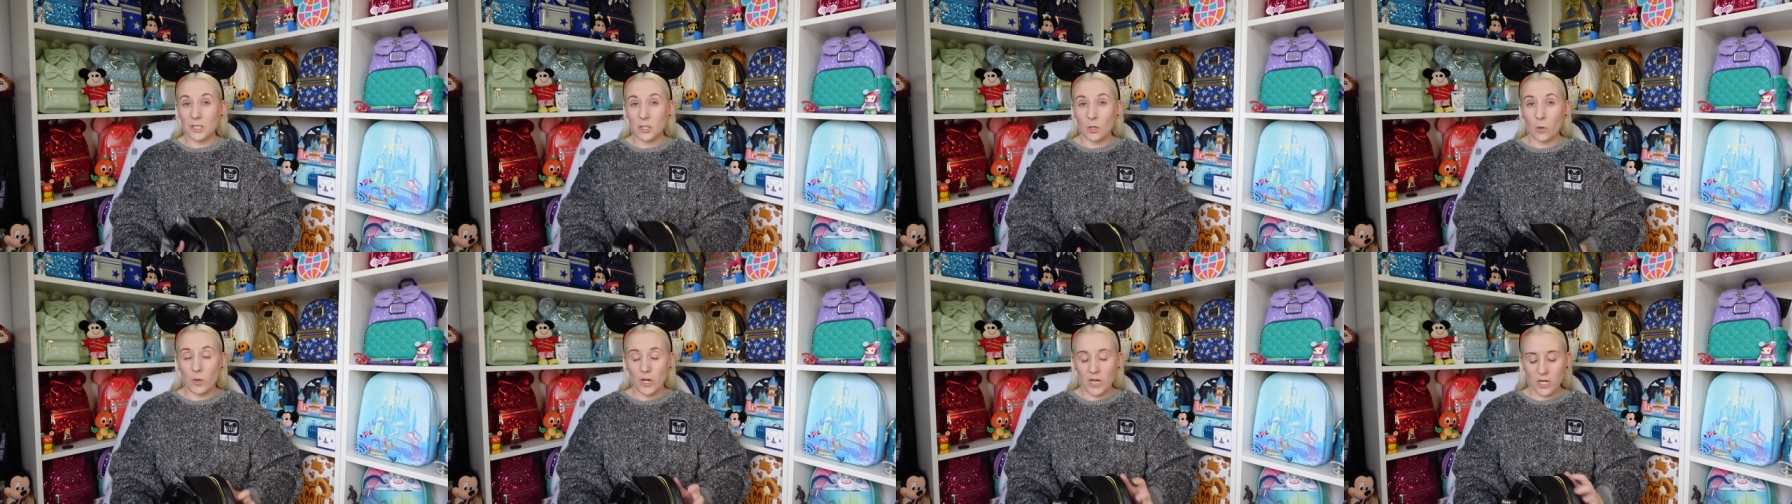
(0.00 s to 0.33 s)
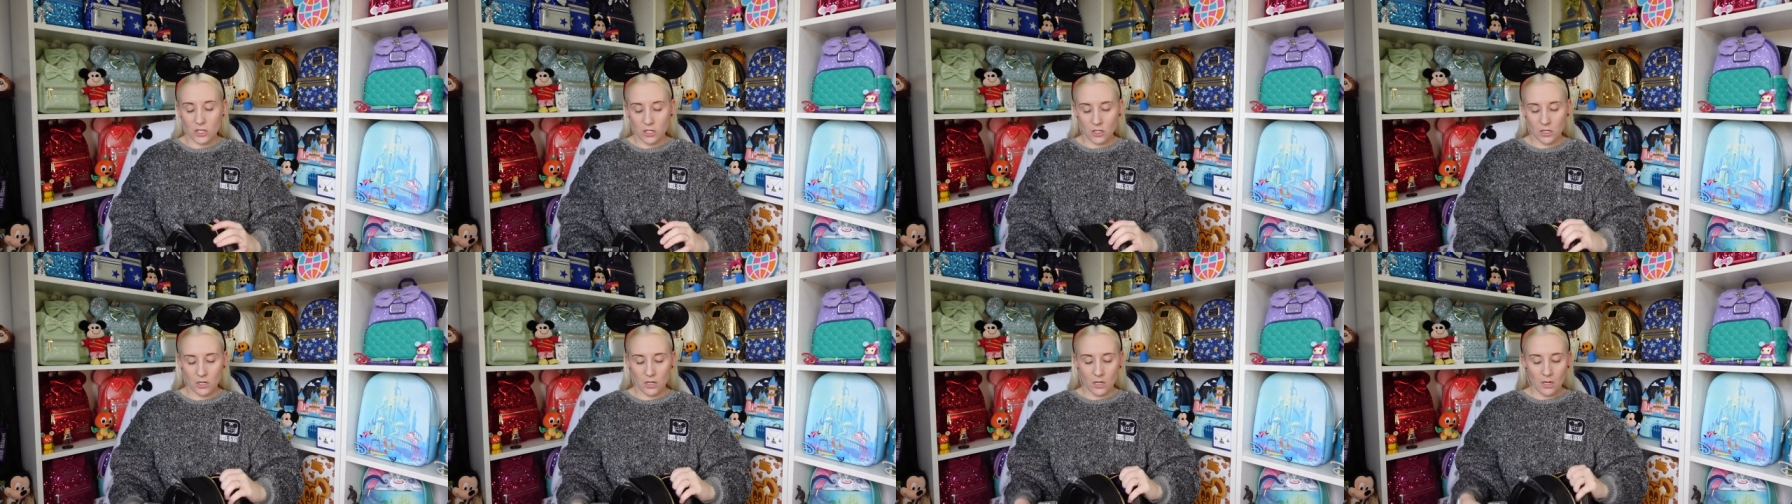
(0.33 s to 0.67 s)

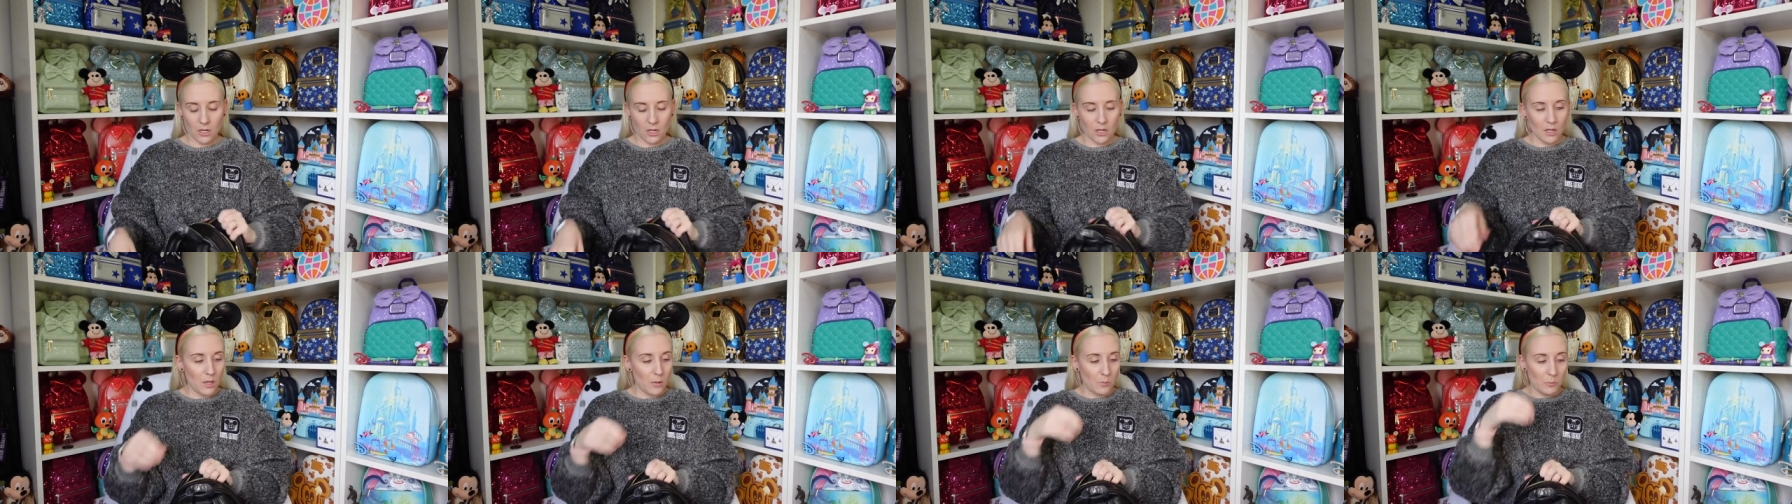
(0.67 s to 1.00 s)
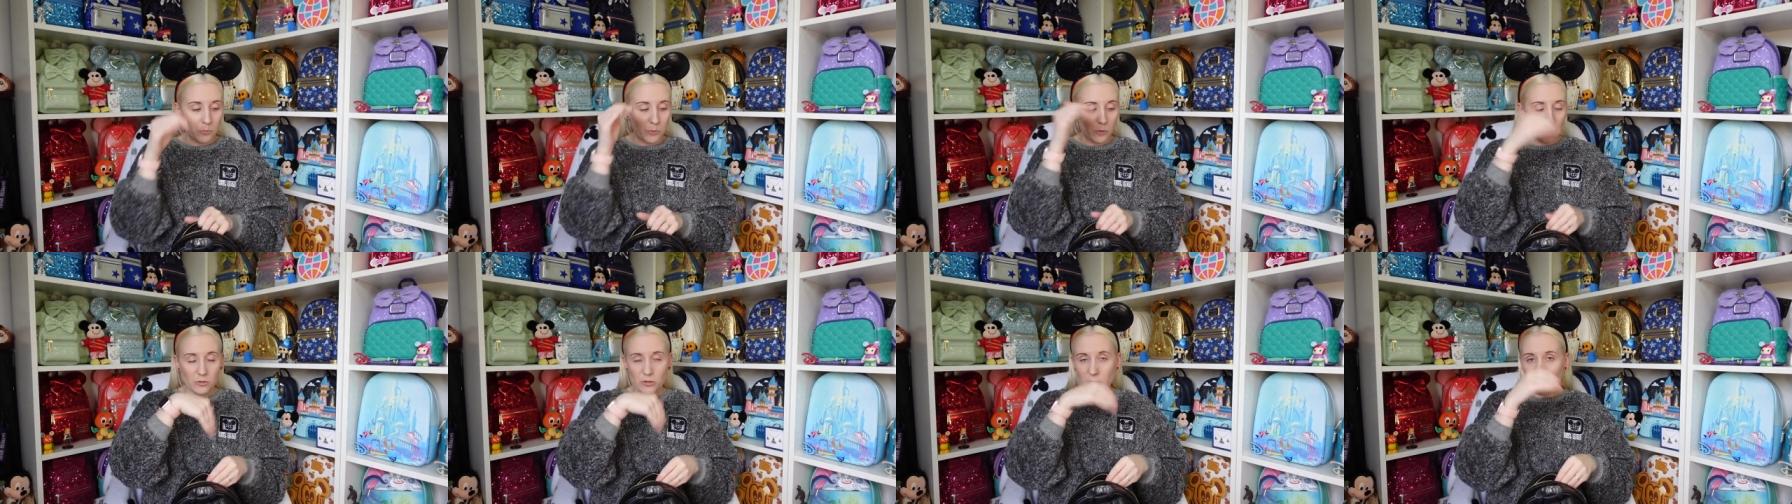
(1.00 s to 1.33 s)
squish,
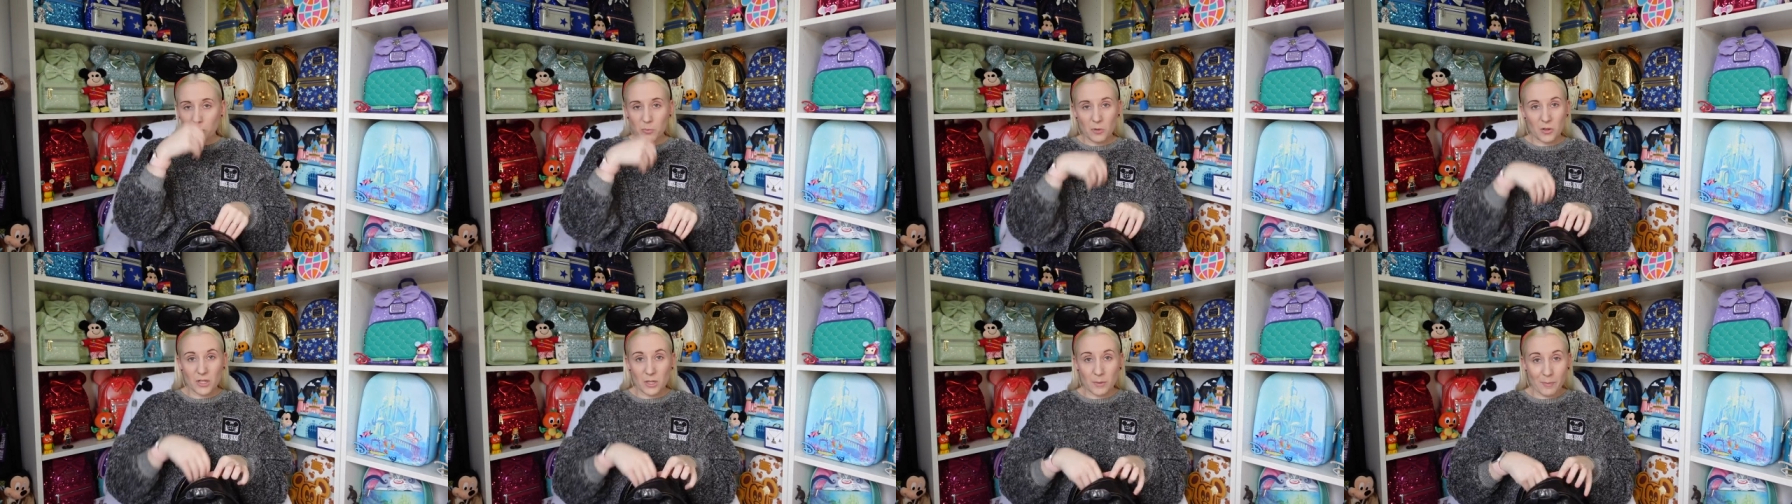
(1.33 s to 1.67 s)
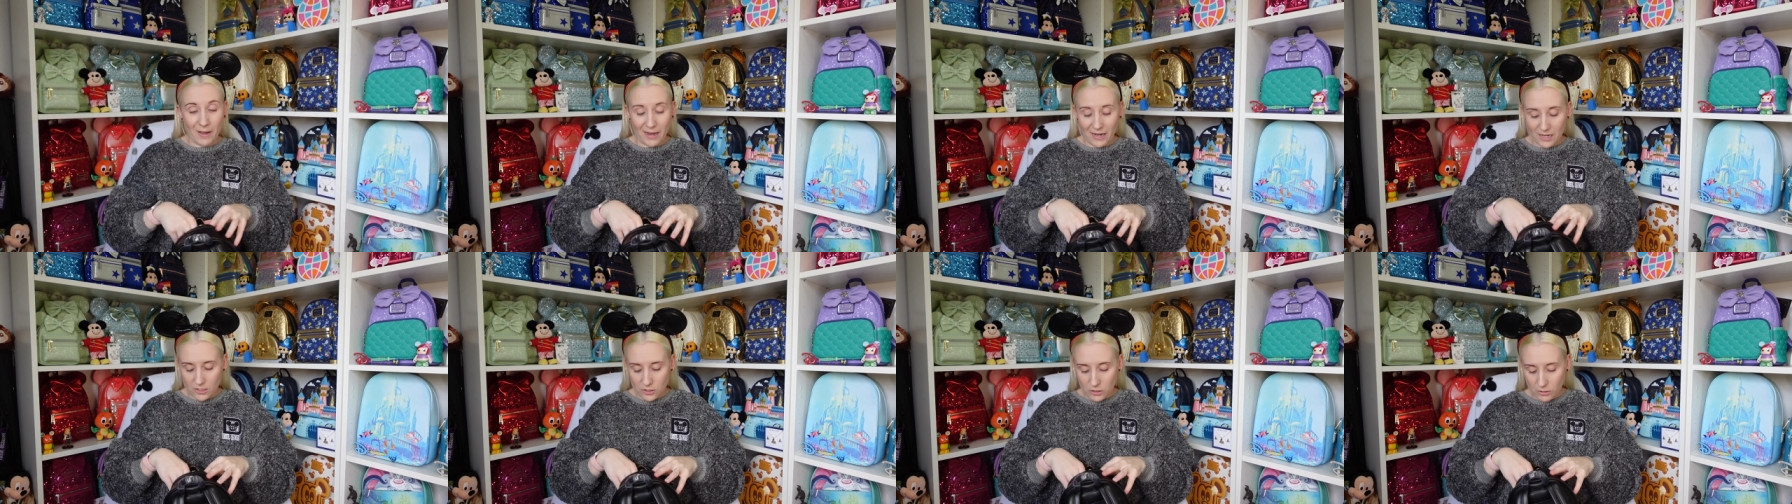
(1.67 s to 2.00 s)
but just putting the
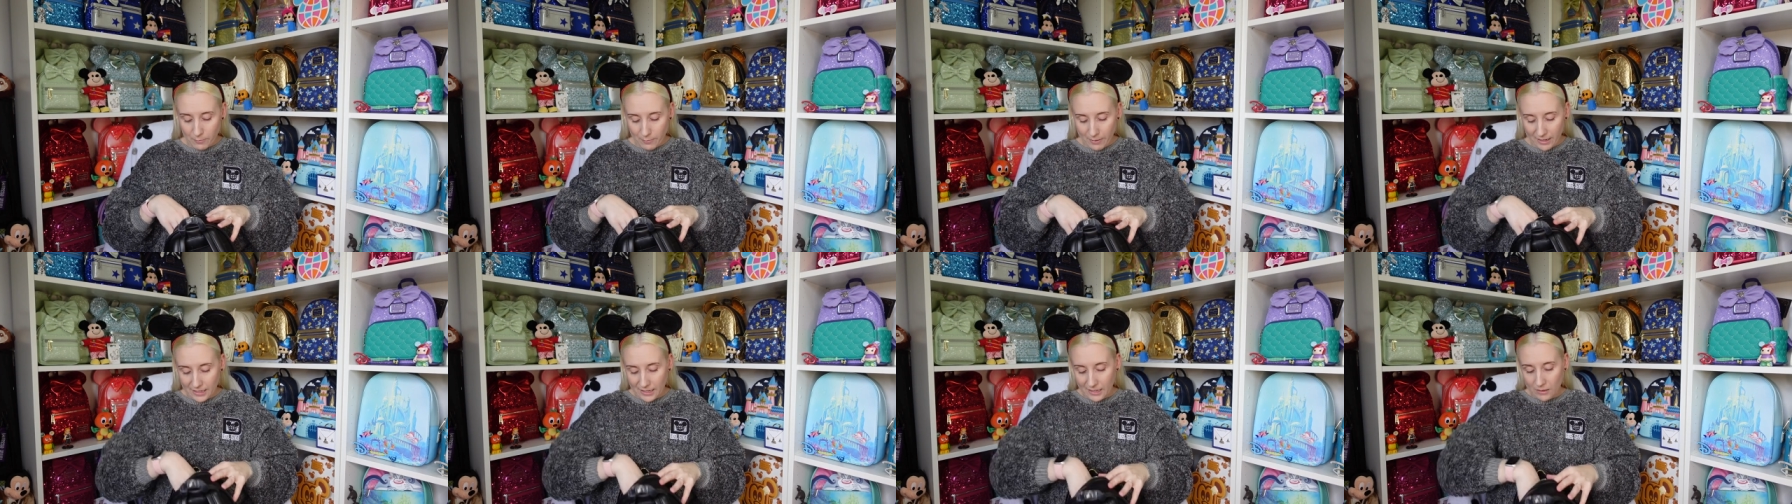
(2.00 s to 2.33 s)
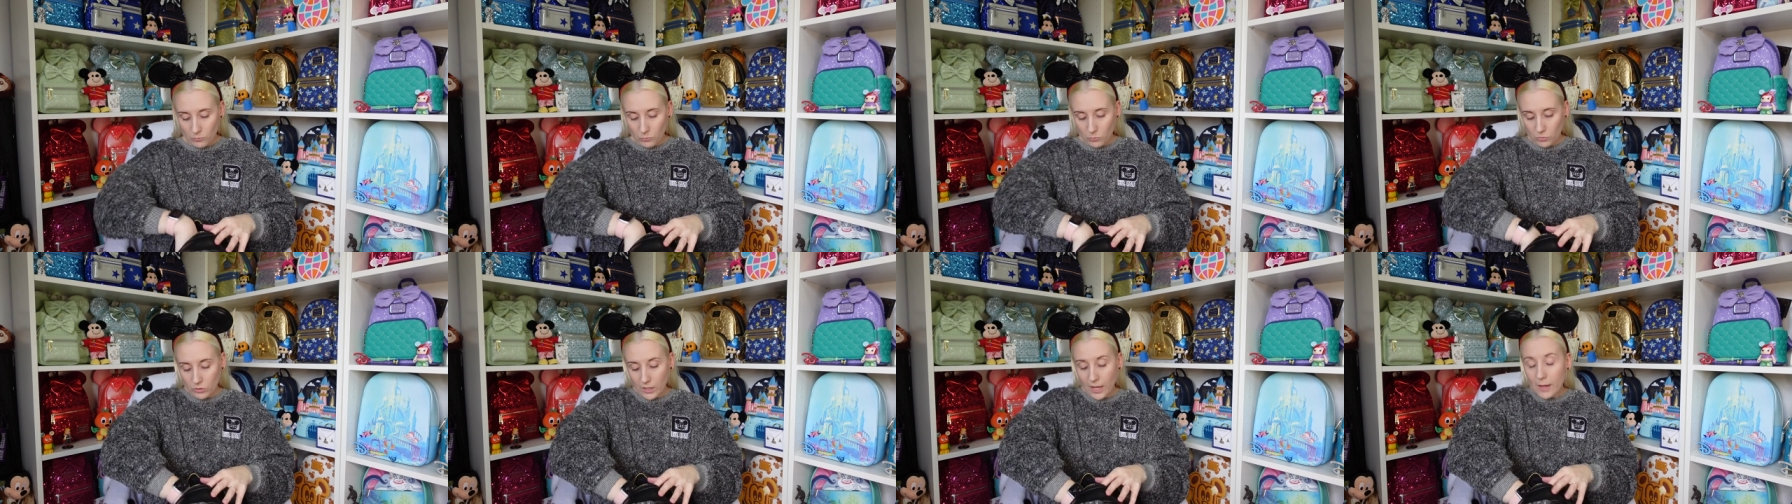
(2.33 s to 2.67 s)
packaging back
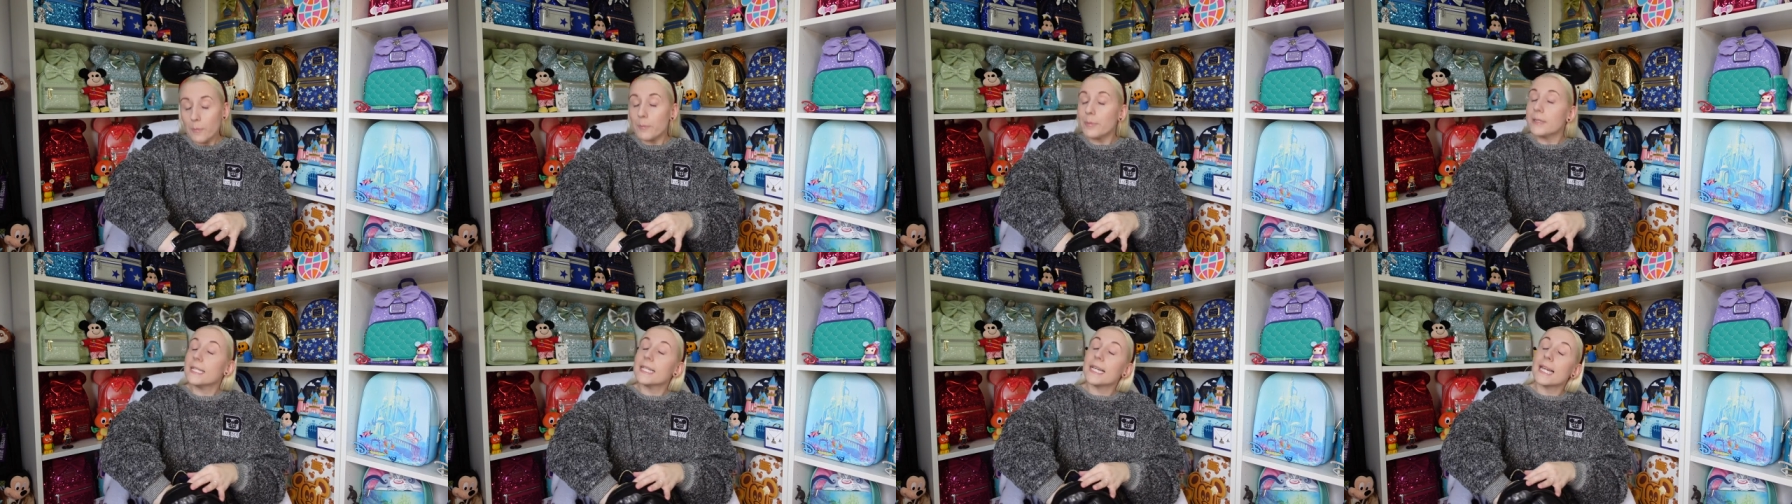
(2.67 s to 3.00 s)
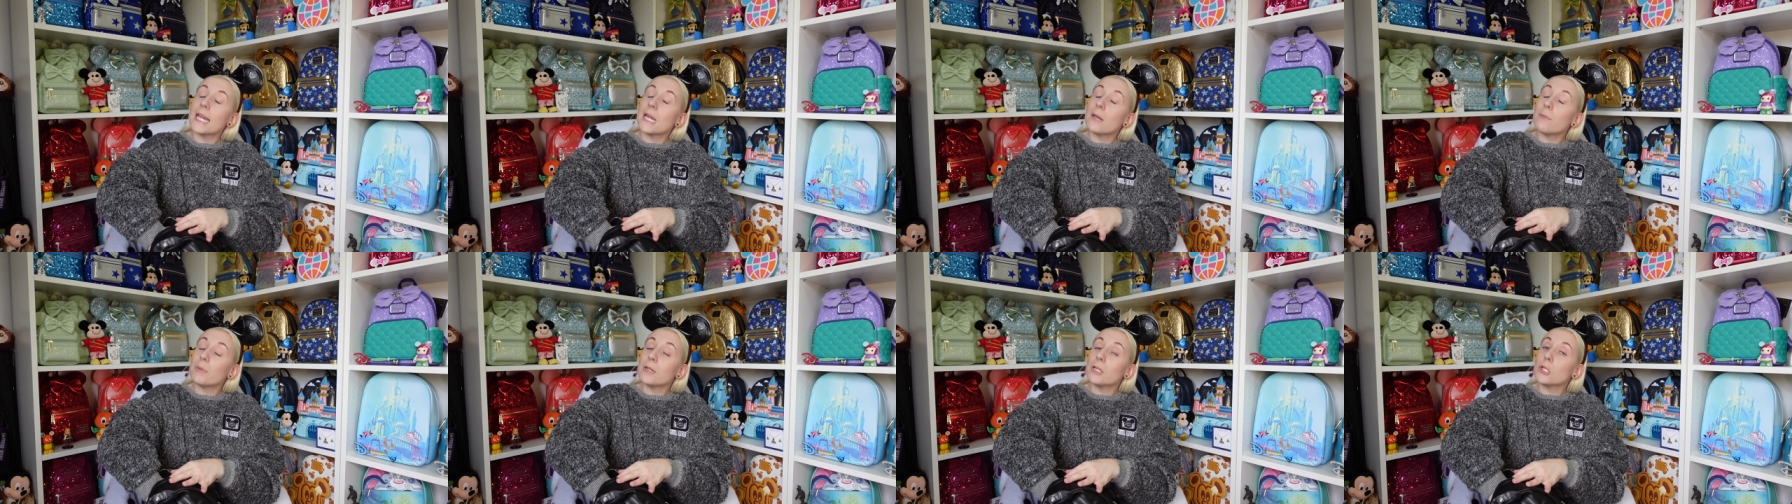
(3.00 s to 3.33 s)
in will help it to
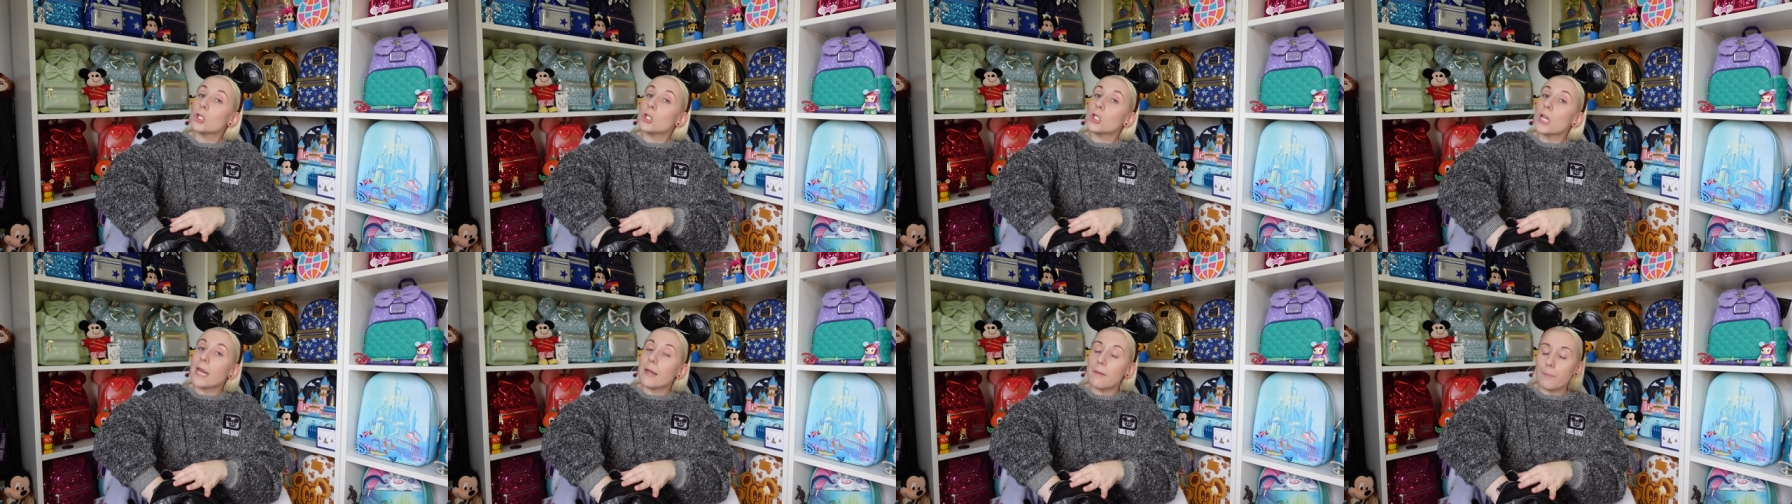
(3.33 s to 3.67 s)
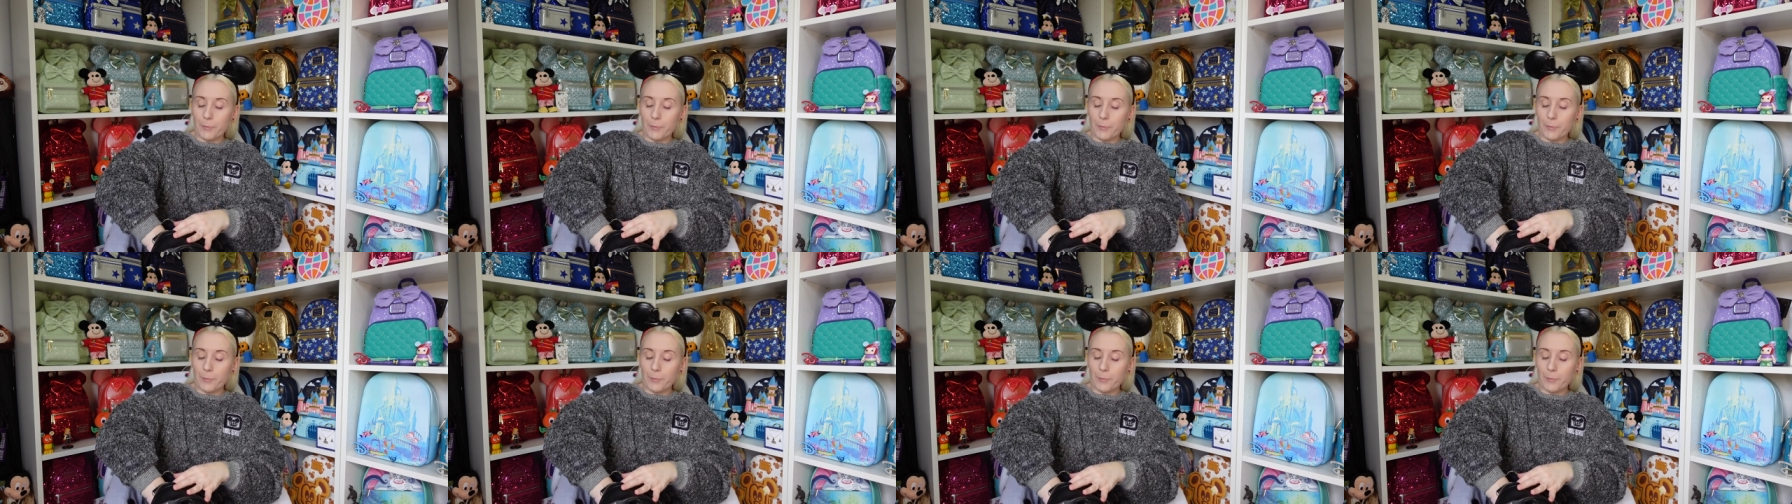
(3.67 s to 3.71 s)
keep its shape.